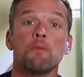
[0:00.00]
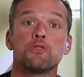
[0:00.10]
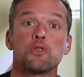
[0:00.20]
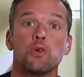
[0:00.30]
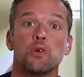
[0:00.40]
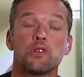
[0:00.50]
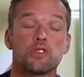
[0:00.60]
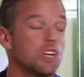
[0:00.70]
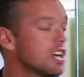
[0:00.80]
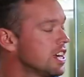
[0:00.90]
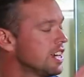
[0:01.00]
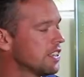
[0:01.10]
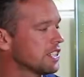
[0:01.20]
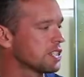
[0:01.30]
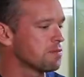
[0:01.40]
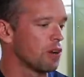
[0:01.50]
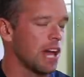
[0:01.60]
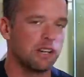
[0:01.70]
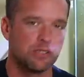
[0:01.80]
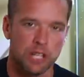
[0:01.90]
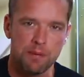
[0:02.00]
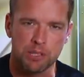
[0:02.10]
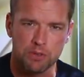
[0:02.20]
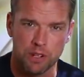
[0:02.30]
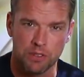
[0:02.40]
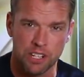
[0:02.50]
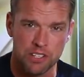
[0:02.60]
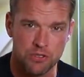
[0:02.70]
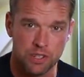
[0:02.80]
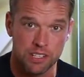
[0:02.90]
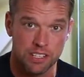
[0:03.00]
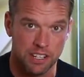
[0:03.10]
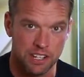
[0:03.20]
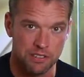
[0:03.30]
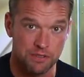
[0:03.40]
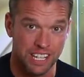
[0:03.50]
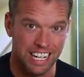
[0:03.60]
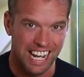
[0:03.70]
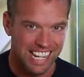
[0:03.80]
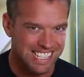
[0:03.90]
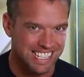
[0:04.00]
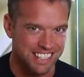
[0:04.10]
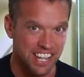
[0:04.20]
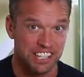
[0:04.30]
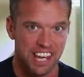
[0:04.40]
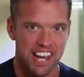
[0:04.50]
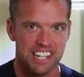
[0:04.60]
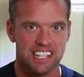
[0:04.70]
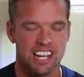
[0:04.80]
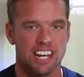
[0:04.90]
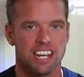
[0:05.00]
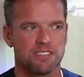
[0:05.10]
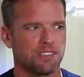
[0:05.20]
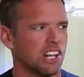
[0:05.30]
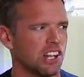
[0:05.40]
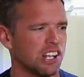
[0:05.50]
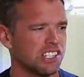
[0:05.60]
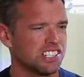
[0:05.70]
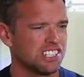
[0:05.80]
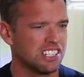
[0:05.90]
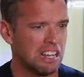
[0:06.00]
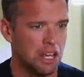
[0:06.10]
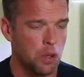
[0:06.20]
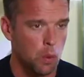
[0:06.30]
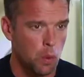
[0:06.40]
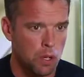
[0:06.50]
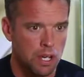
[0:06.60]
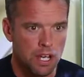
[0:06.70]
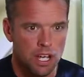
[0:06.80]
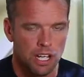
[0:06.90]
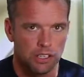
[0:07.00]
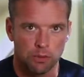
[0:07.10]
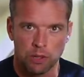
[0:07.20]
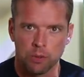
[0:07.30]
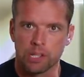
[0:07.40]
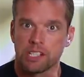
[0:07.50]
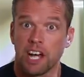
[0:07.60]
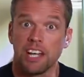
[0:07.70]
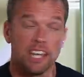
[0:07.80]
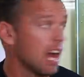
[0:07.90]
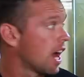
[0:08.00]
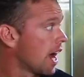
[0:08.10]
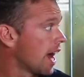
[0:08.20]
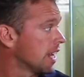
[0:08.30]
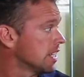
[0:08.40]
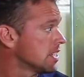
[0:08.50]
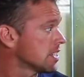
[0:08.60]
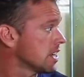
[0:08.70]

I'm George. This is my Aquascaper 1200 that I've neglected again uh, for the last, I don't really want to say, and